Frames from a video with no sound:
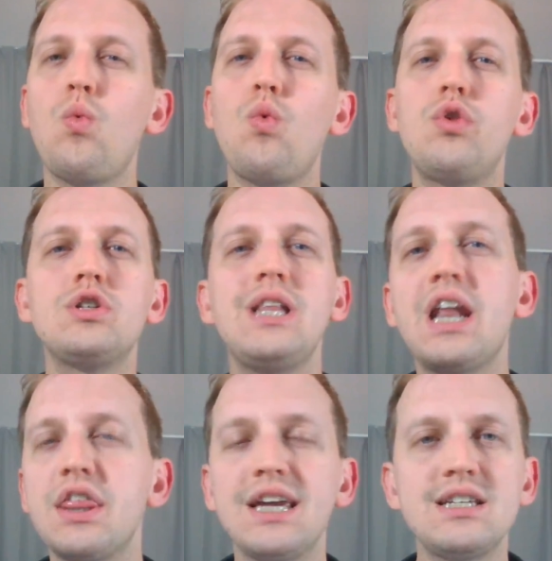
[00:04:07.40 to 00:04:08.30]
there's a
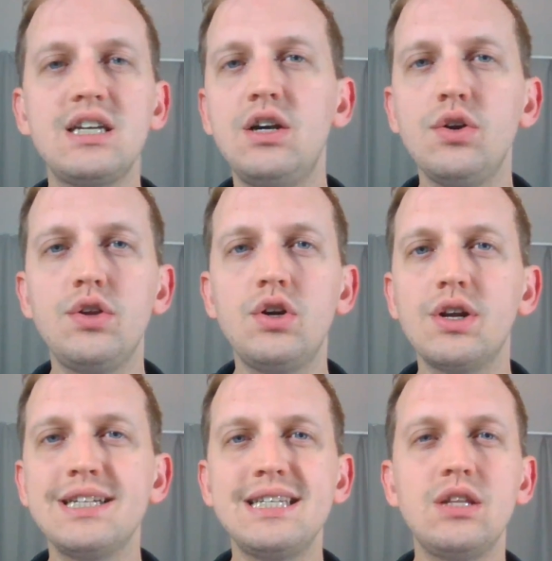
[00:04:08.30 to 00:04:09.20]
lot of things here that you're
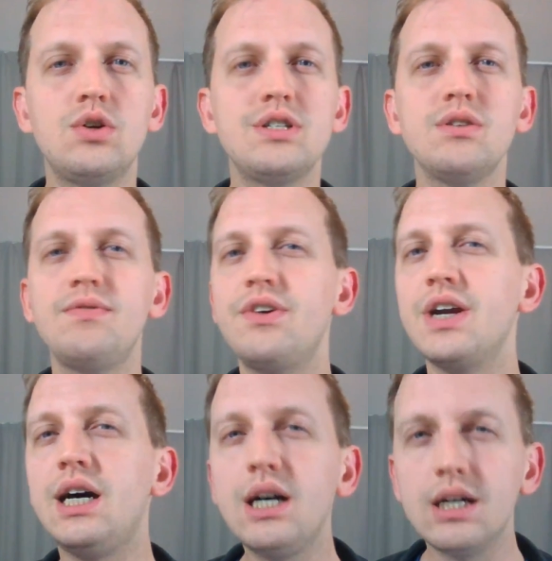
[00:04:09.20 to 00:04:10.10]
going to see that are still
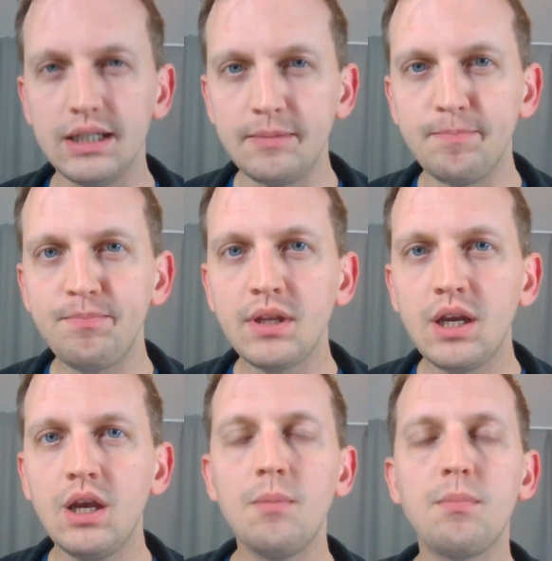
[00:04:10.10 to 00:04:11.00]
very ugly.
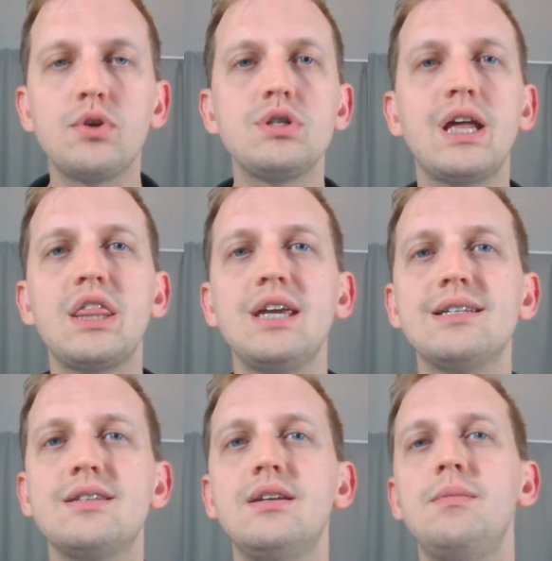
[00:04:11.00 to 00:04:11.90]
But there's a lot of
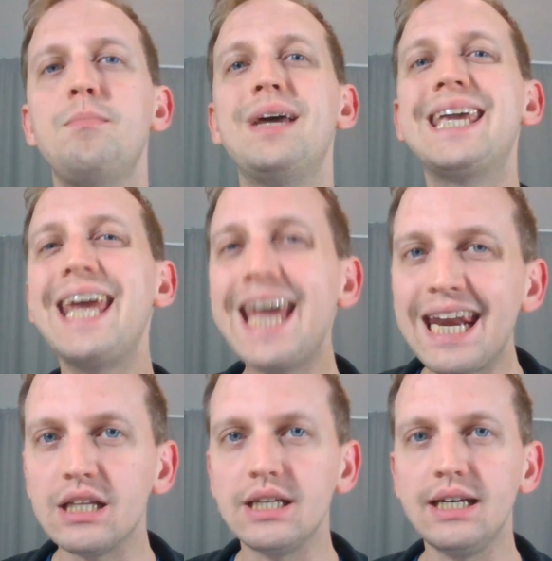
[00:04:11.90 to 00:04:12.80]
things that
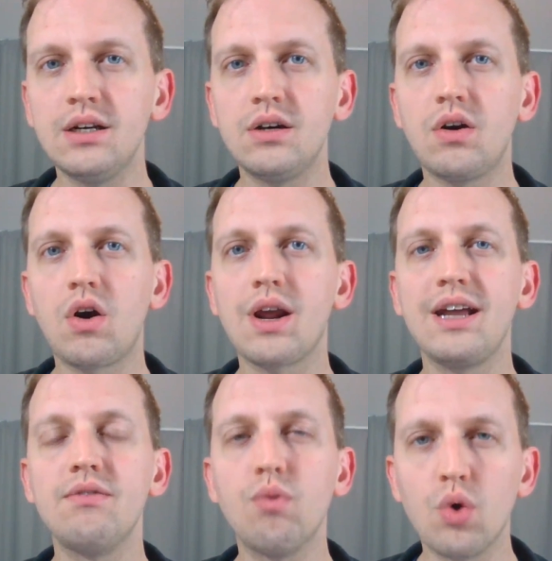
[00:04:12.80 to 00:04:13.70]
mechanically are
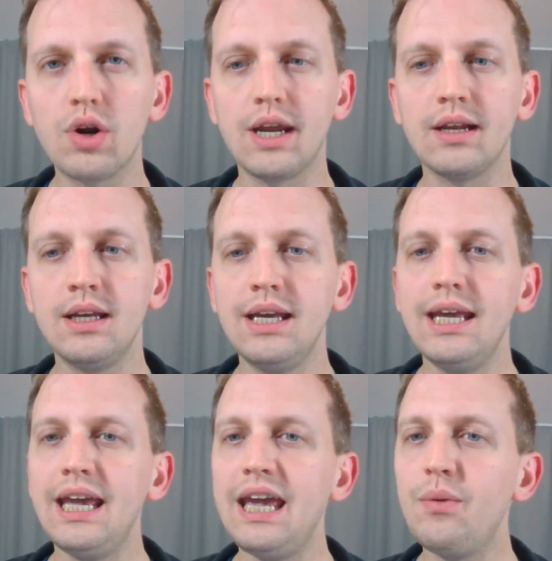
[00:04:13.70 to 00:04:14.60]
kind of working.
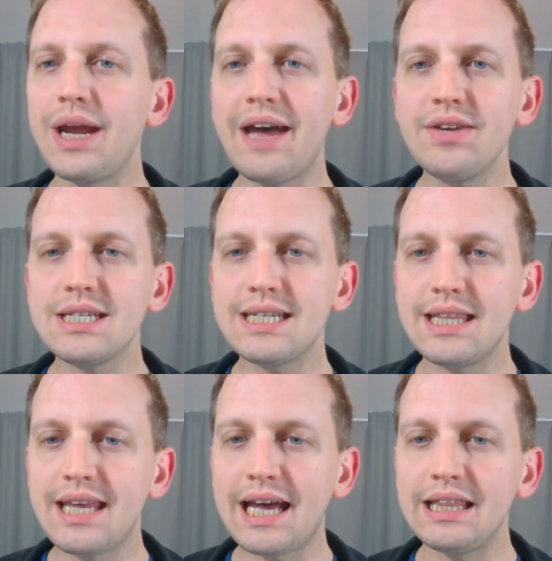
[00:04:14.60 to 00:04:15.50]
Anyway, having
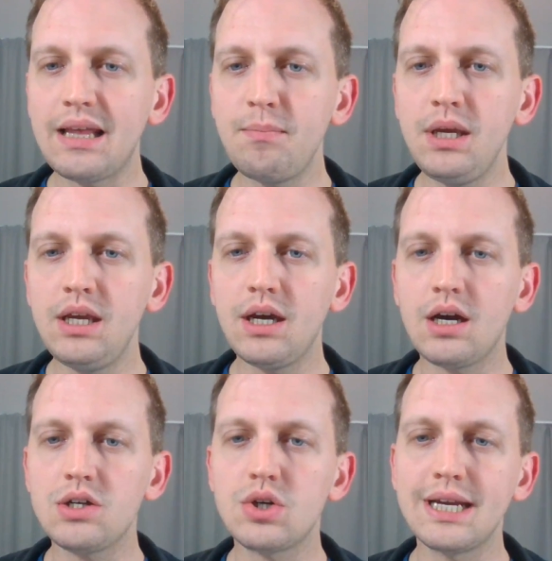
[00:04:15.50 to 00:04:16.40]
said that, let me
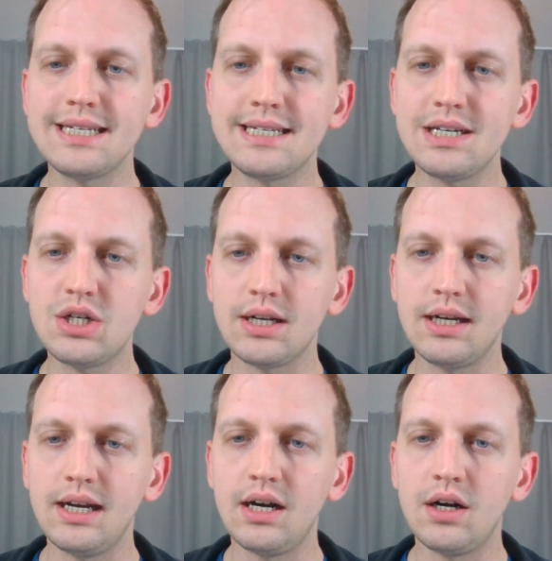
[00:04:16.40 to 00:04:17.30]
transition
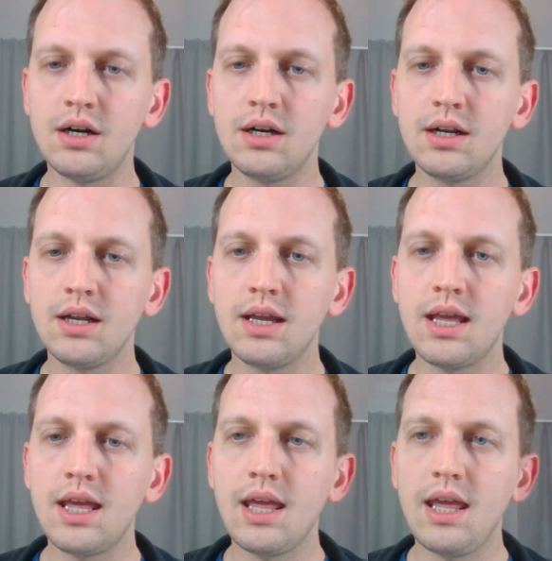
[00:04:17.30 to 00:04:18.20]
here
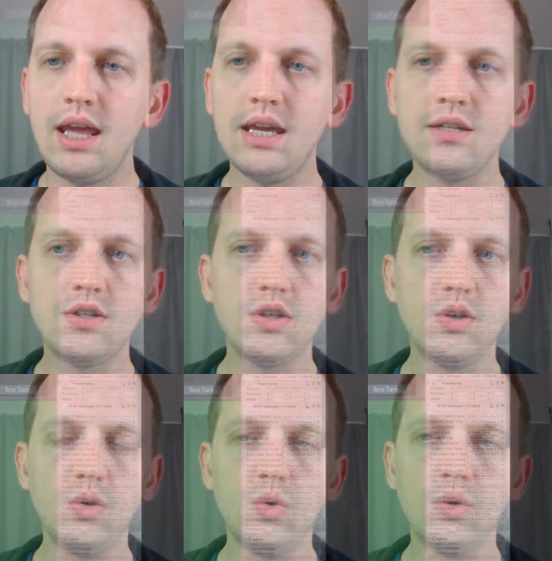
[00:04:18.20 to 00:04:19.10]

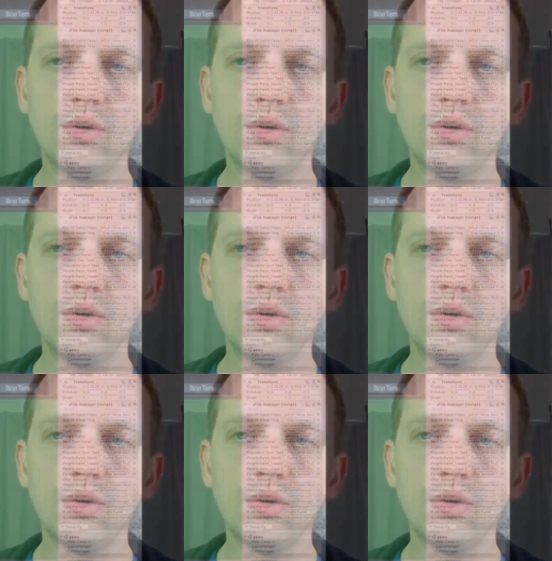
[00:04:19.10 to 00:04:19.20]
into